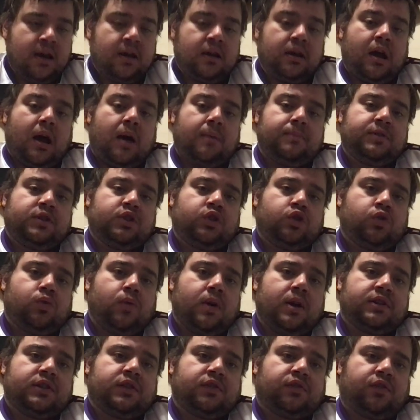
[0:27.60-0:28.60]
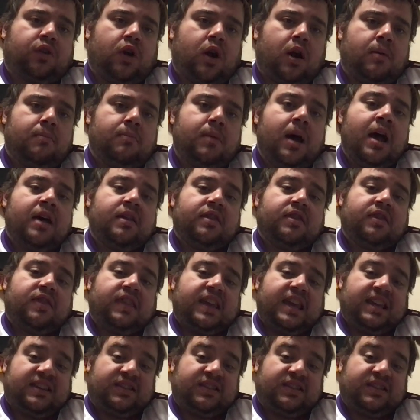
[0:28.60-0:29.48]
Comes to us from the